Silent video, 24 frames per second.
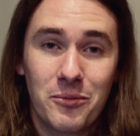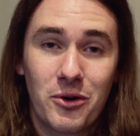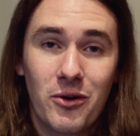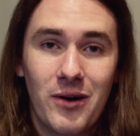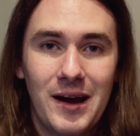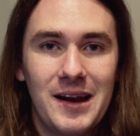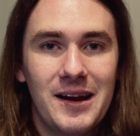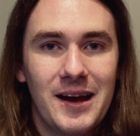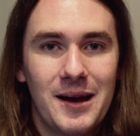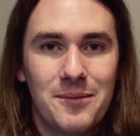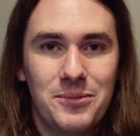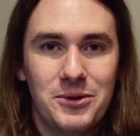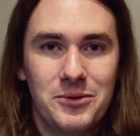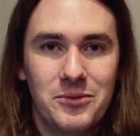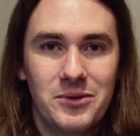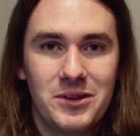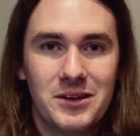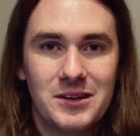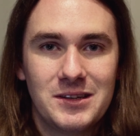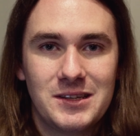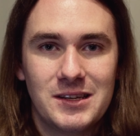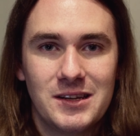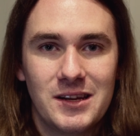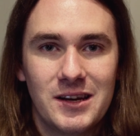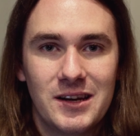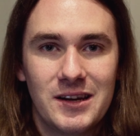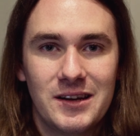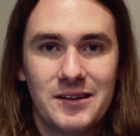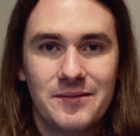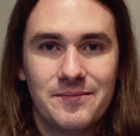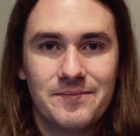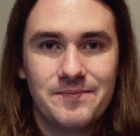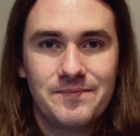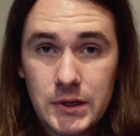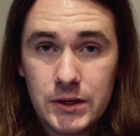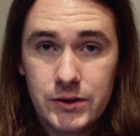I'm quite happy with it today.